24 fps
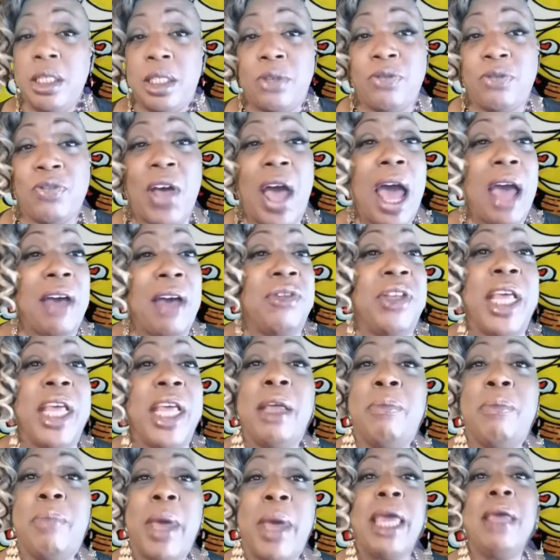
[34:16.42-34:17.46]
5 dead
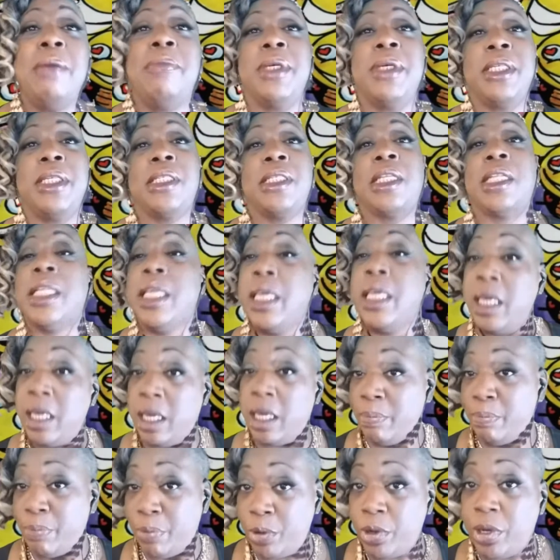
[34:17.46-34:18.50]
babies, leaky
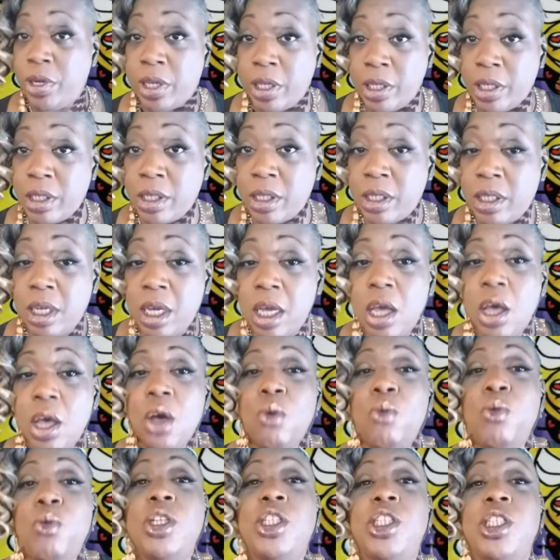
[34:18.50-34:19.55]
puss,
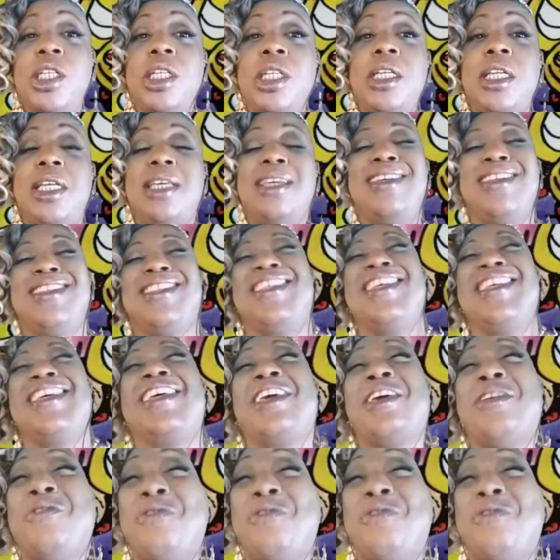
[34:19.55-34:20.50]
which she needs to get